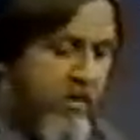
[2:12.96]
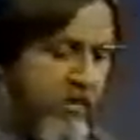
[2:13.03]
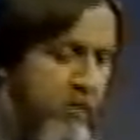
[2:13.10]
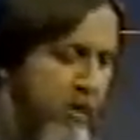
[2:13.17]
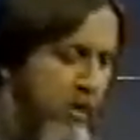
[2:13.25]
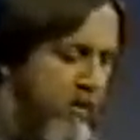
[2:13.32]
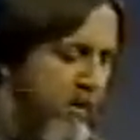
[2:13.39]

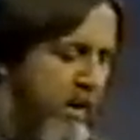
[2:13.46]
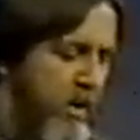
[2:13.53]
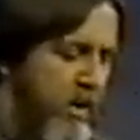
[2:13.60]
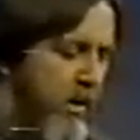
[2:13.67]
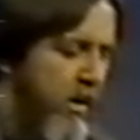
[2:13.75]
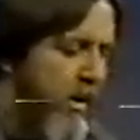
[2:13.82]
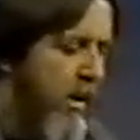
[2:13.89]
spirit of
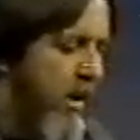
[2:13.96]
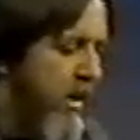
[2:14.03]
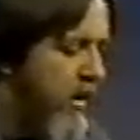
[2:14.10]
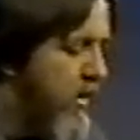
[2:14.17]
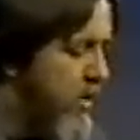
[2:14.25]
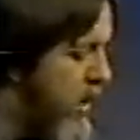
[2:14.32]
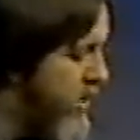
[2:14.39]
Nietzsche,
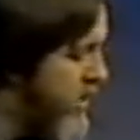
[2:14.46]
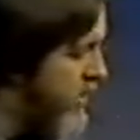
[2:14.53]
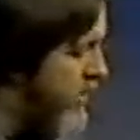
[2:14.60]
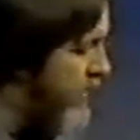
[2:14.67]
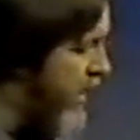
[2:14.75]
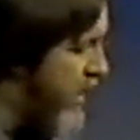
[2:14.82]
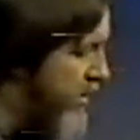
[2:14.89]
the question
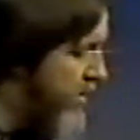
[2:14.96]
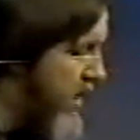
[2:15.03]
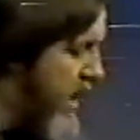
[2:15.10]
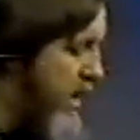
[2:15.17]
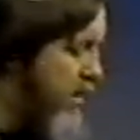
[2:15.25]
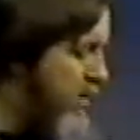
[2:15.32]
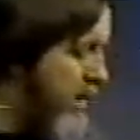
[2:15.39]
of the
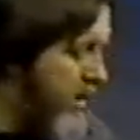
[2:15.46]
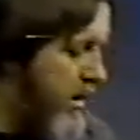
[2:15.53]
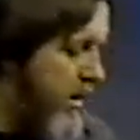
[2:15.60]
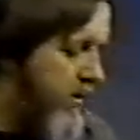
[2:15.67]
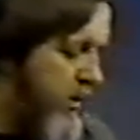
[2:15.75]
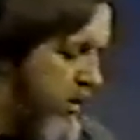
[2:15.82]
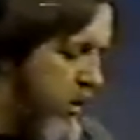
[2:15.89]

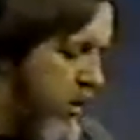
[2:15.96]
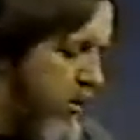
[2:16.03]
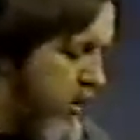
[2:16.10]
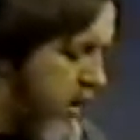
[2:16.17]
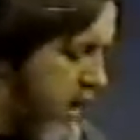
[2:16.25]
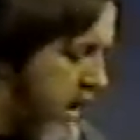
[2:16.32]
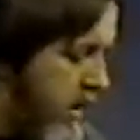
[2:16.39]
undecidability of
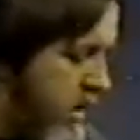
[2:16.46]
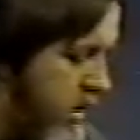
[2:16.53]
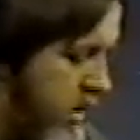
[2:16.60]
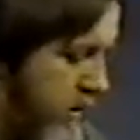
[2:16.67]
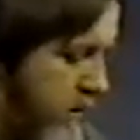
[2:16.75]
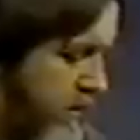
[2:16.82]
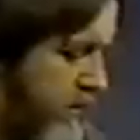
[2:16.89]
interpretation.